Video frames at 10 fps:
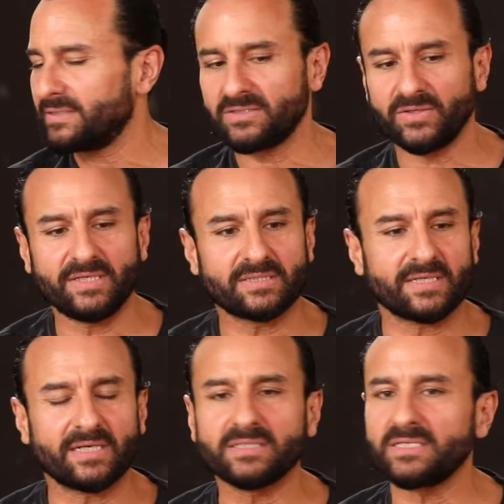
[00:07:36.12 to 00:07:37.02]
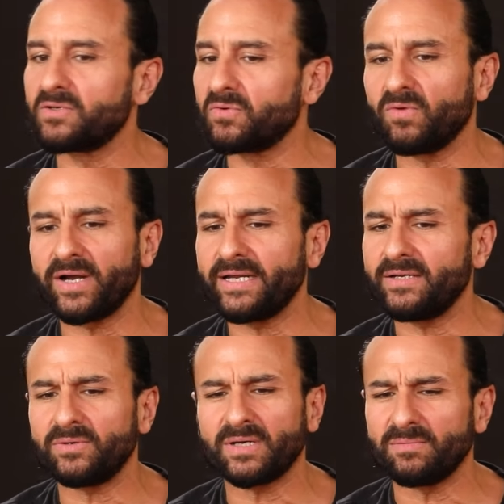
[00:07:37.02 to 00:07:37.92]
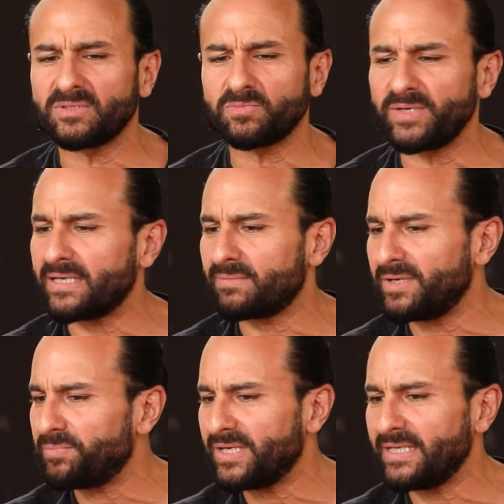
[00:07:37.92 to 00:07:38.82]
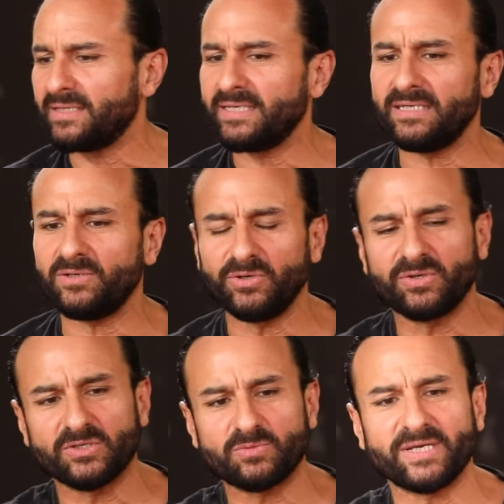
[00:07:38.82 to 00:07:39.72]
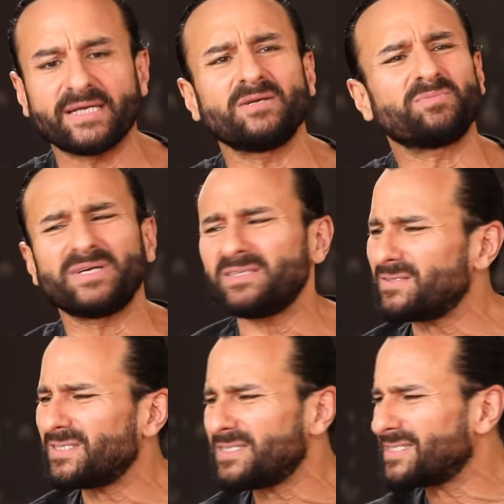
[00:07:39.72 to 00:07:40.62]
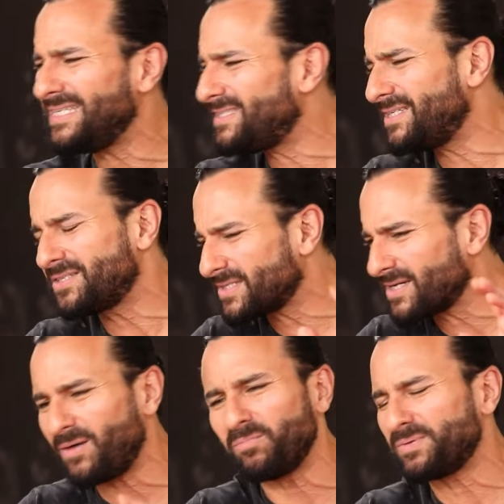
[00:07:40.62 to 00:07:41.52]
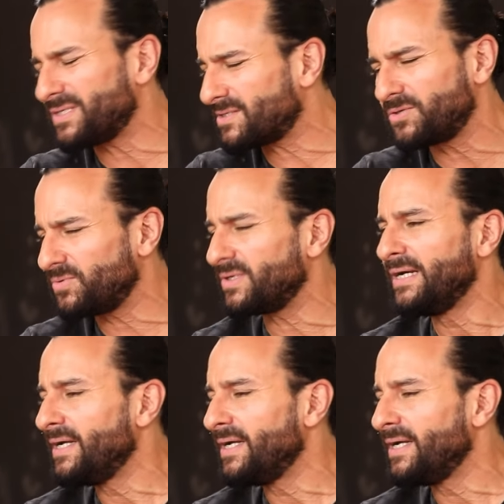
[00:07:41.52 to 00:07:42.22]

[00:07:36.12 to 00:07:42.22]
So he said, listen, don't worry. You can speak maybe Hindi or you can speak English, but it's just easy. Just come, just do.